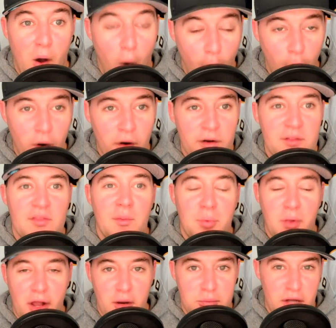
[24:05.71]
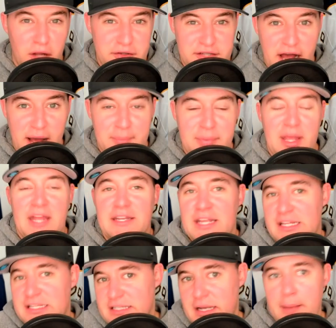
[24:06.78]
Or the player blows up and
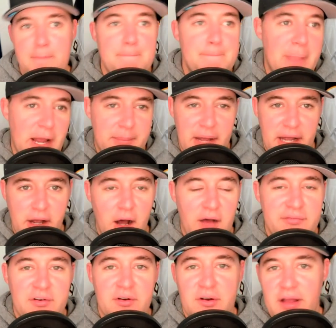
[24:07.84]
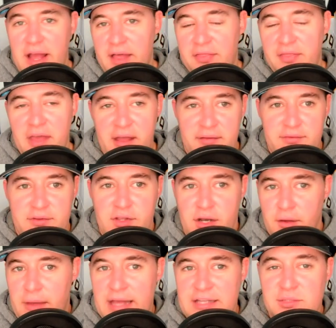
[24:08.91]
gets a big, big offer and that, you
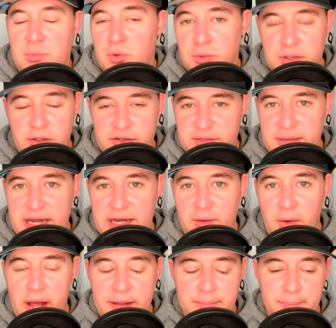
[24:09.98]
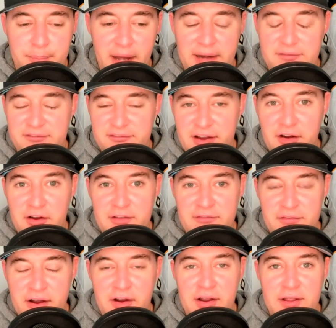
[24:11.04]
know, SMU would lose them anyway. But very,
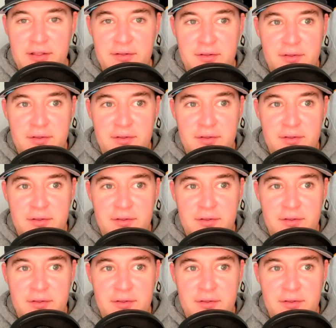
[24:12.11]
very